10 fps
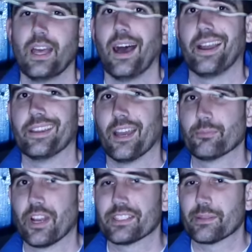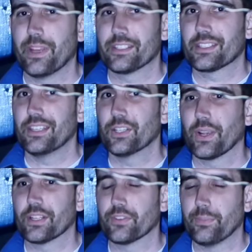Hi, I'm Ryan Szymanski,
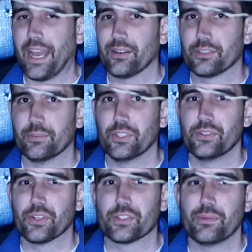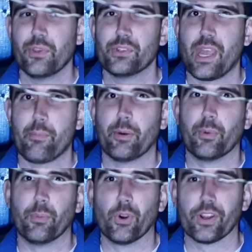Curator for Battleship New Jersey Museum and
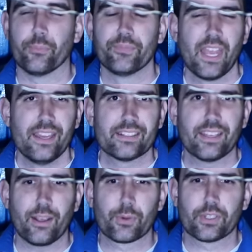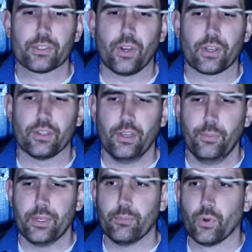Memorial. Today we're going to talk a little
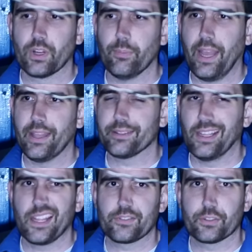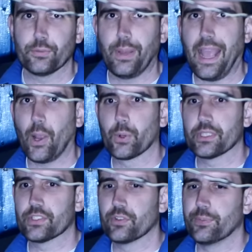bit more about electrical power
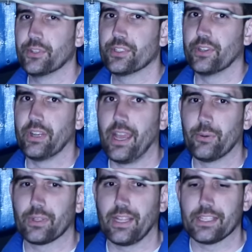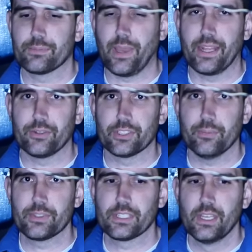distribution on Iowa-class
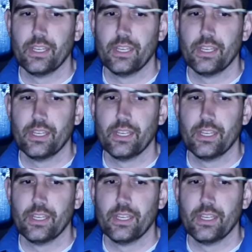battleships,